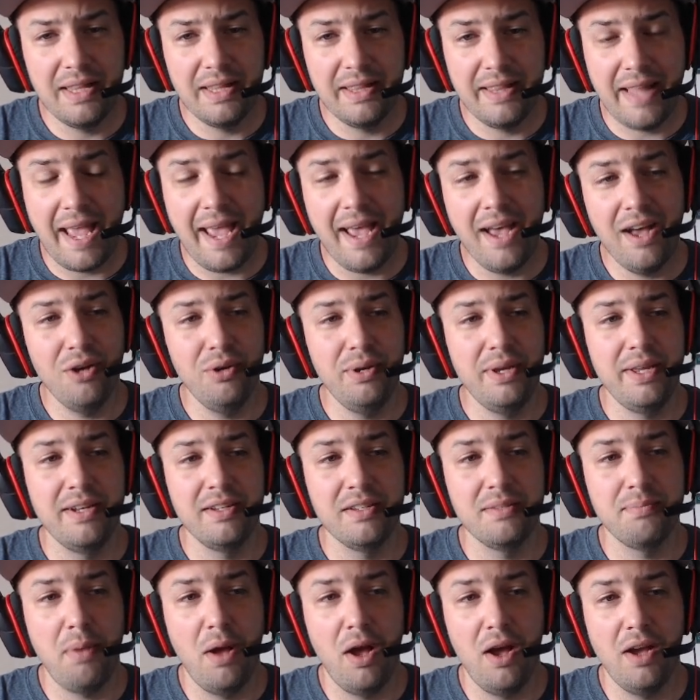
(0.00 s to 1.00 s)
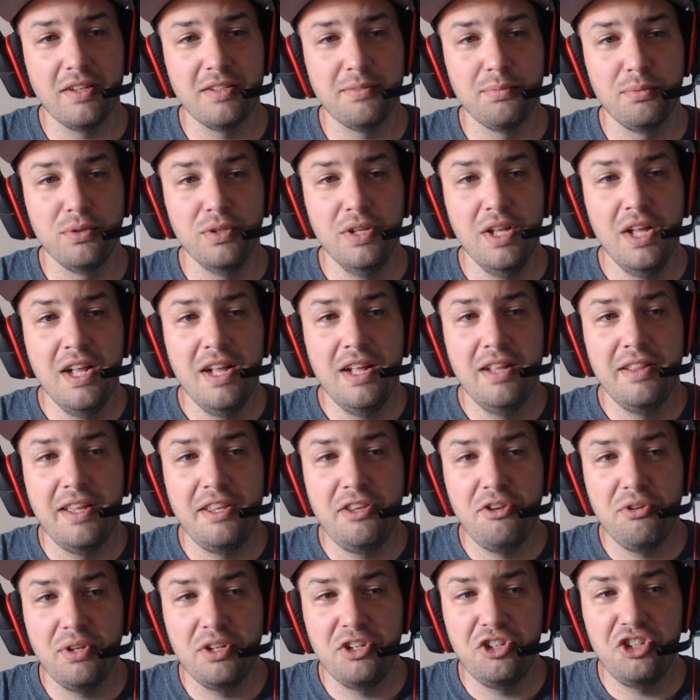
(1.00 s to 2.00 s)
now it is possible
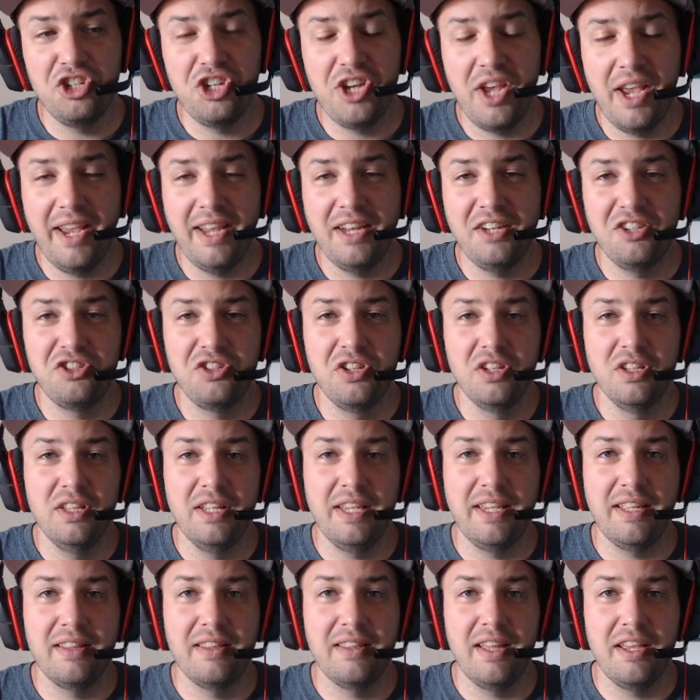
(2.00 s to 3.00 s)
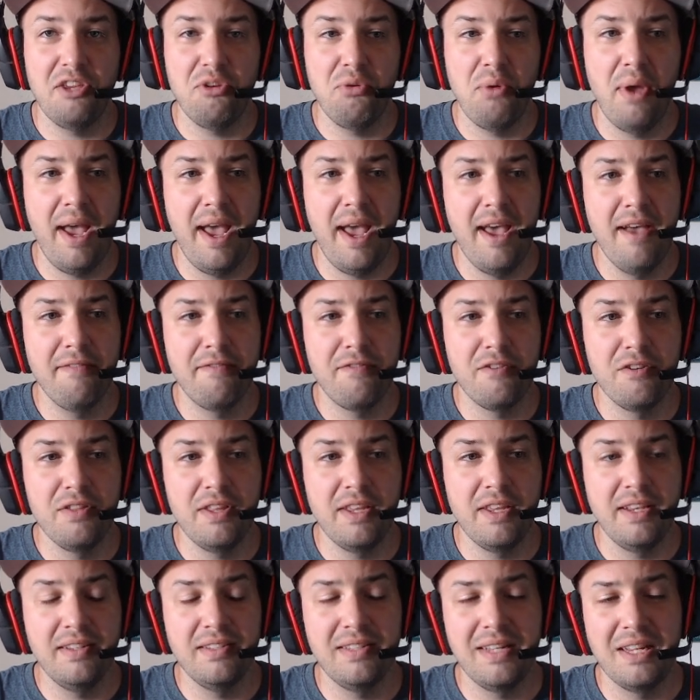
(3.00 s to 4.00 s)
that you can change the length that you have for
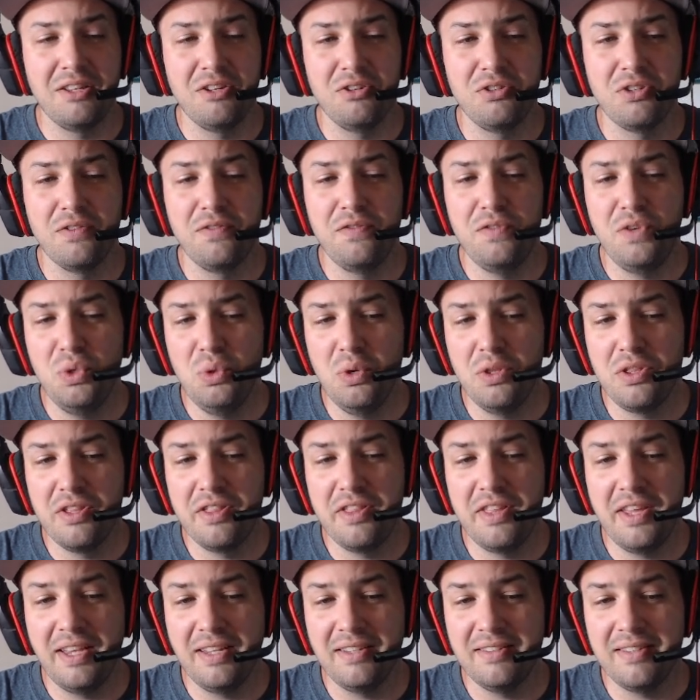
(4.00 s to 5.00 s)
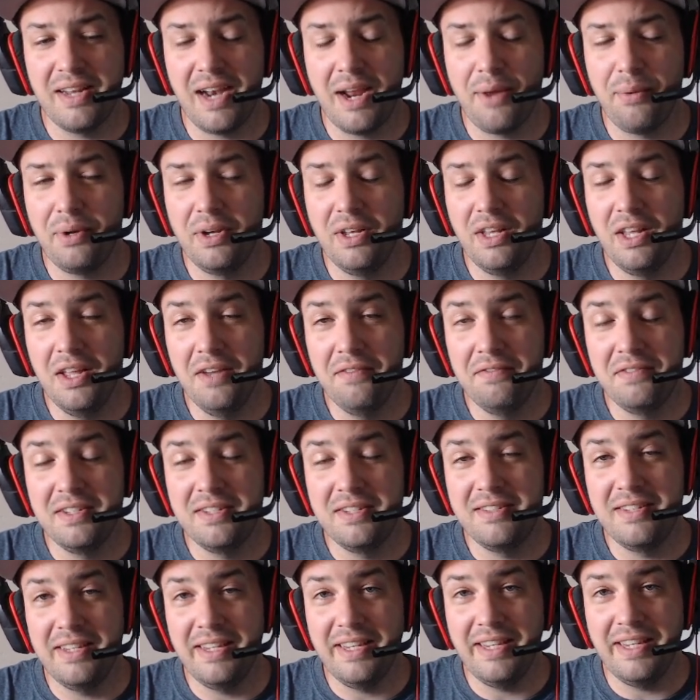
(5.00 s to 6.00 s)
these. Now, there's a few other things that I would love to
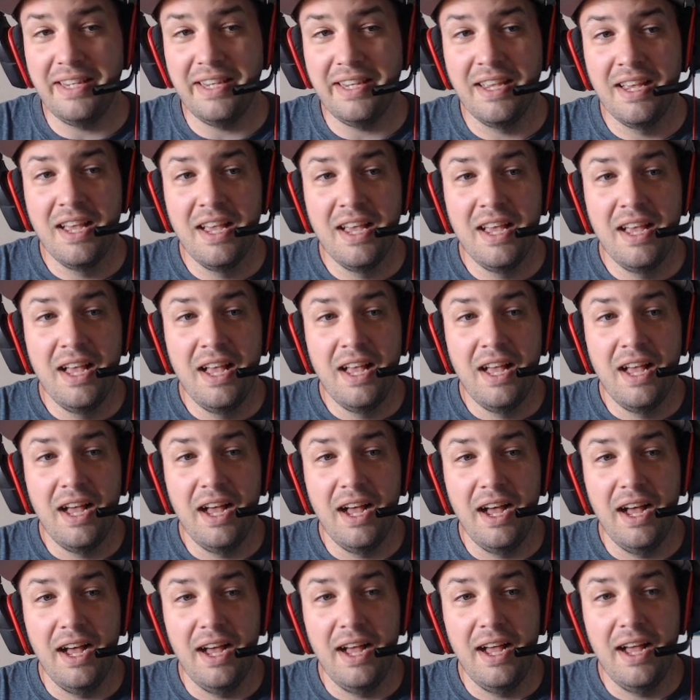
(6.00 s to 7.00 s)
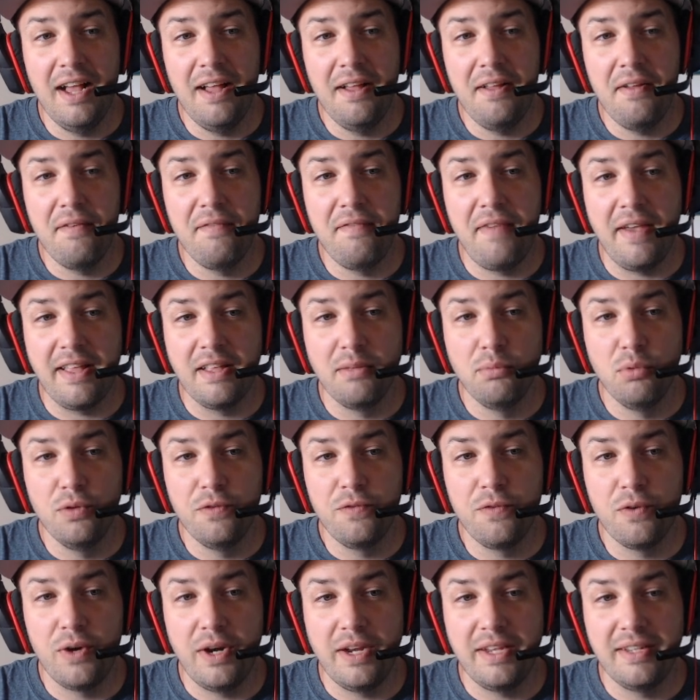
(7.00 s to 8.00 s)
see available
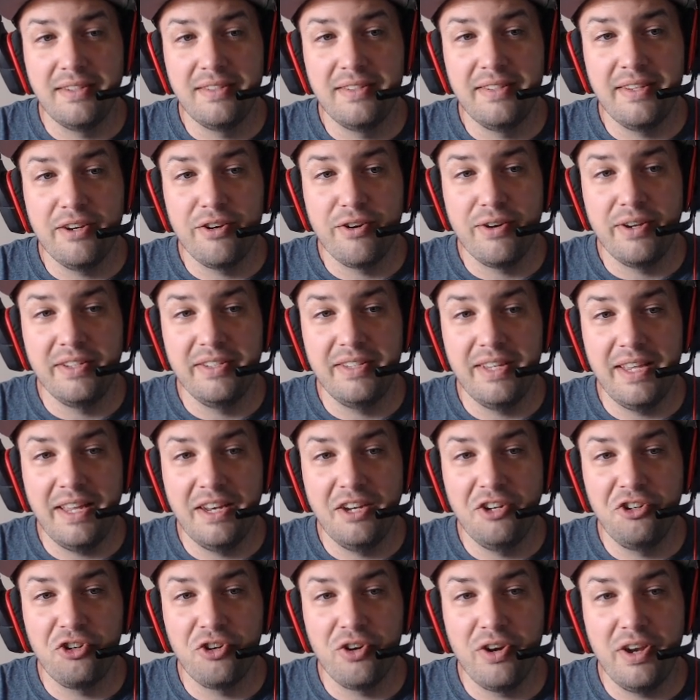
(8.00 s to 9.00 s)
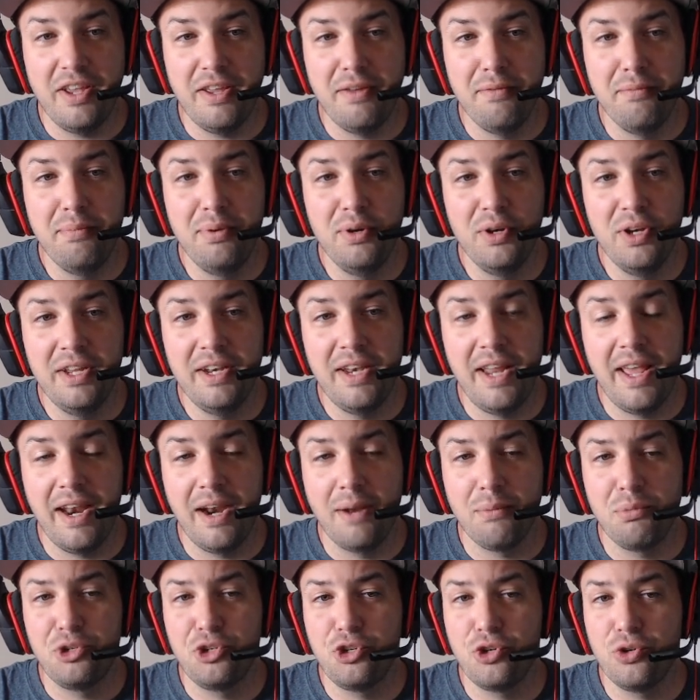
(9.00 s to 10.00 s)
for a series integer input,
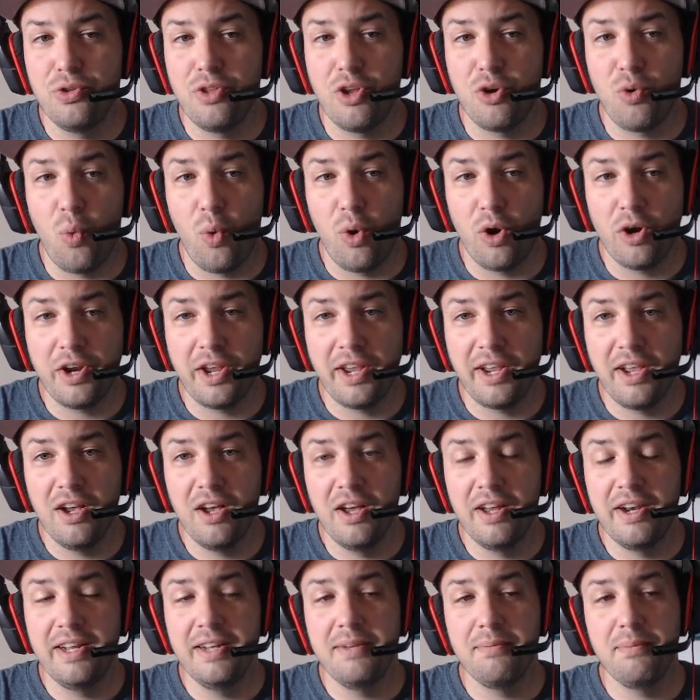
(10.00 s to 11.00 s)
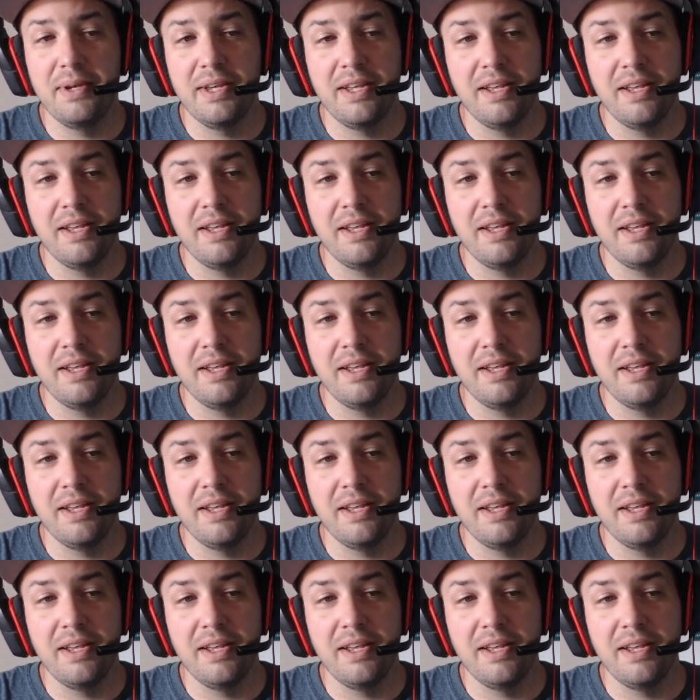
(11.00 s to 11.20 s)
and I'm sure they're working on it